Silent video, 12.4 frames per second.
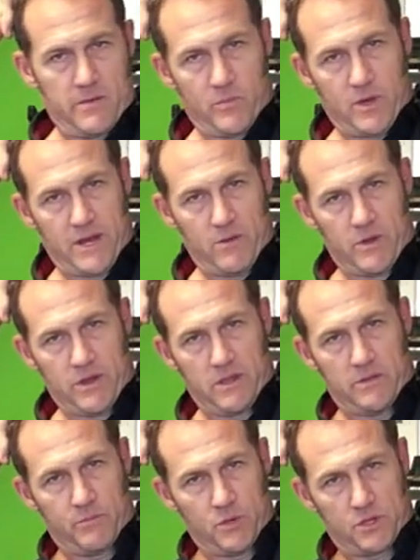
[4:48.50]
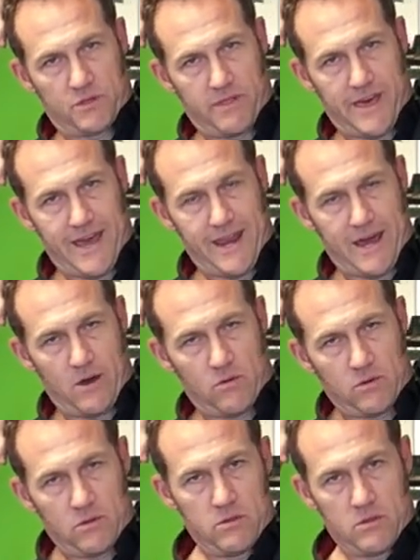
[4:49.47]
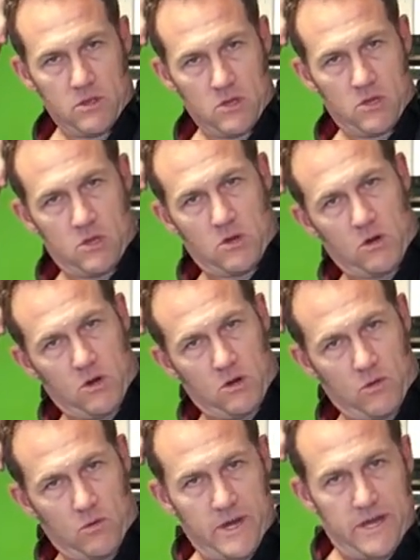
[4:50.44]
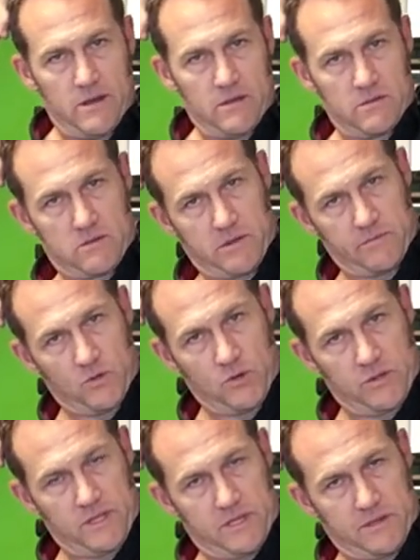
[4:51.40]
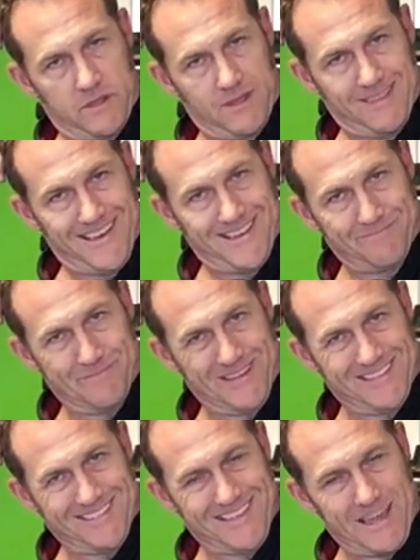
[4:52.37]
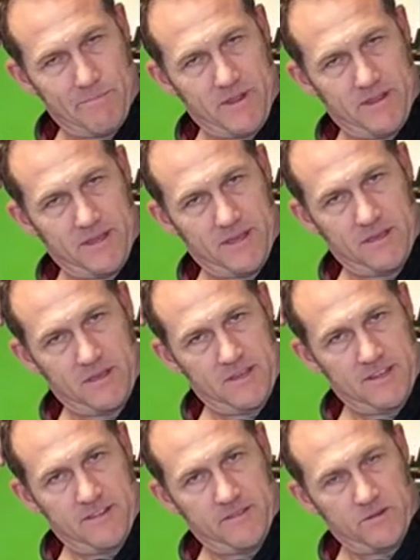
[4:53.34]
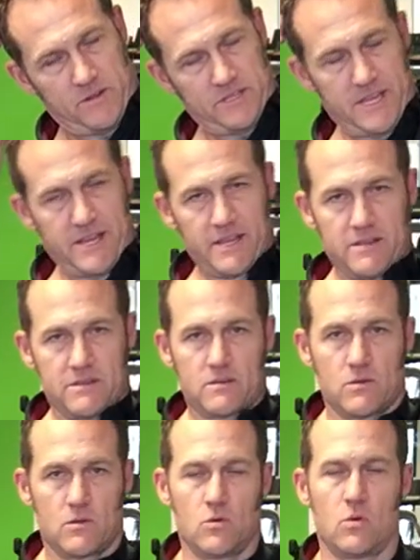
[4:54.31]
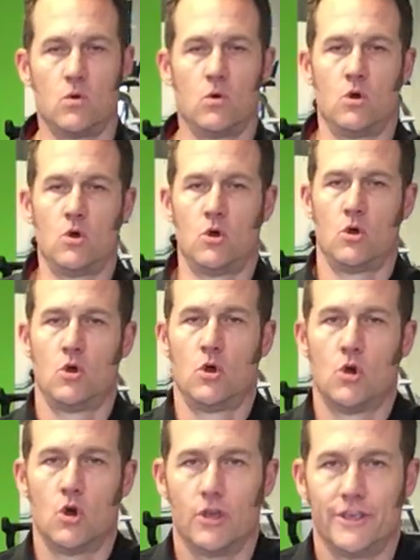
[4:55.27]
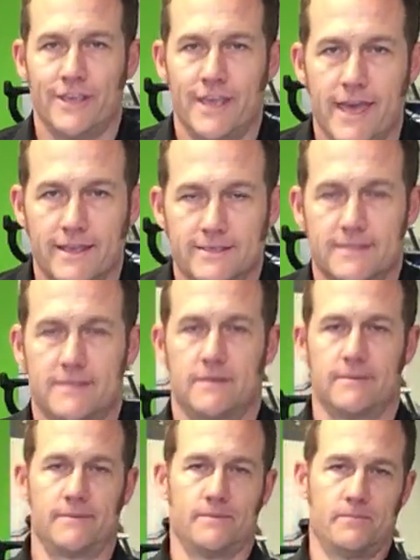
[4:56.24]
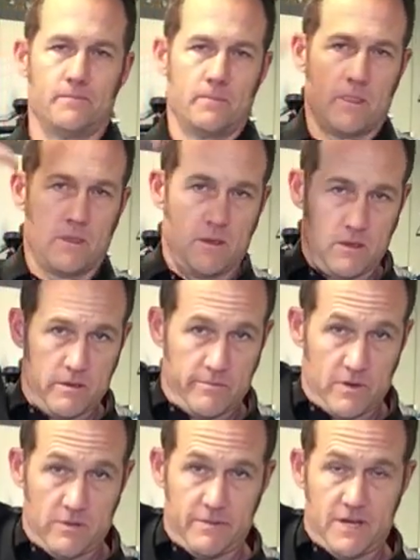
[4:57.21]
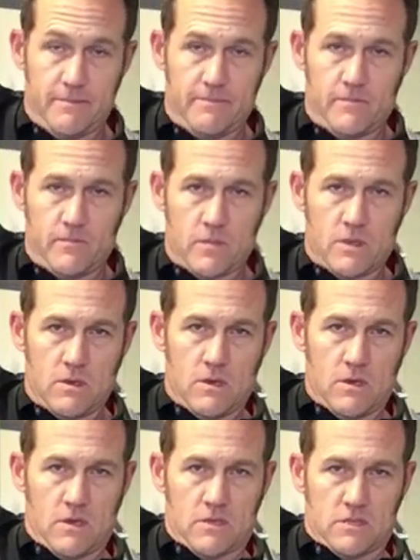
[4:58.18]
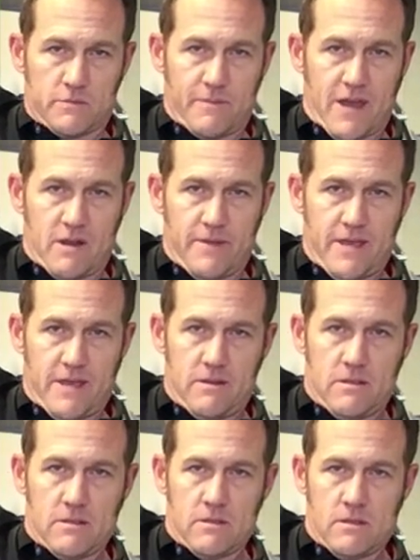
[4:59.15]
but I want you to push that out all the while. So I'm doing this nice big side bend thing. 30 seconds. Yes. Palm up. Spider-Man.